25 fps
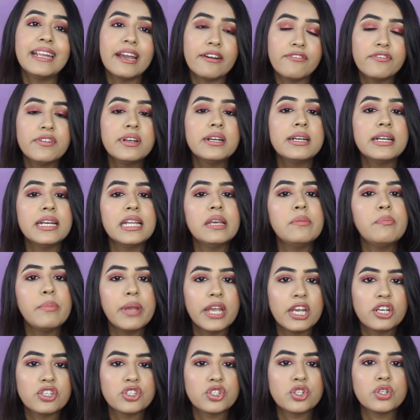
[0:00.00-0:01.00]
definitely
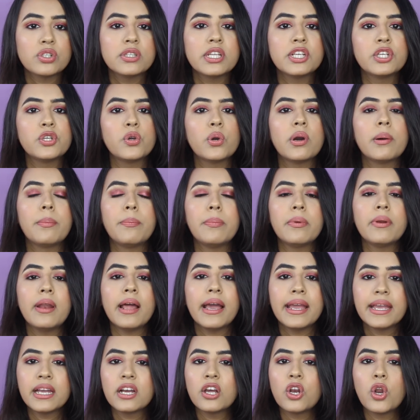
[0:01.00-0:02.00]
make sure that you're
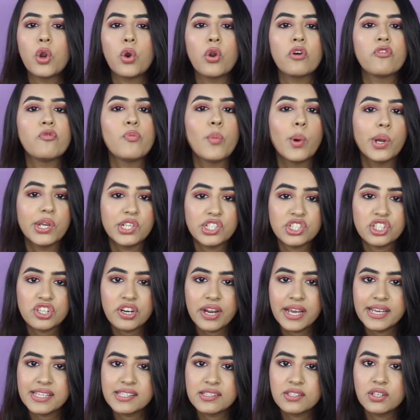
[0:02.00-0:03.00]
applying a lot of
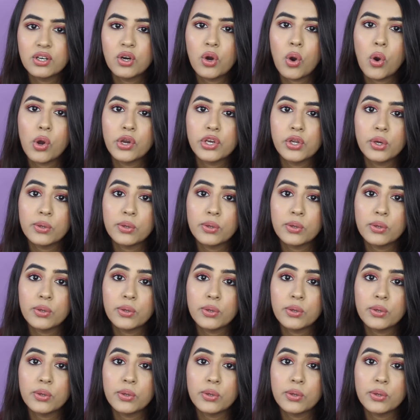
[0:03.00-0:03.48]
moisturizer on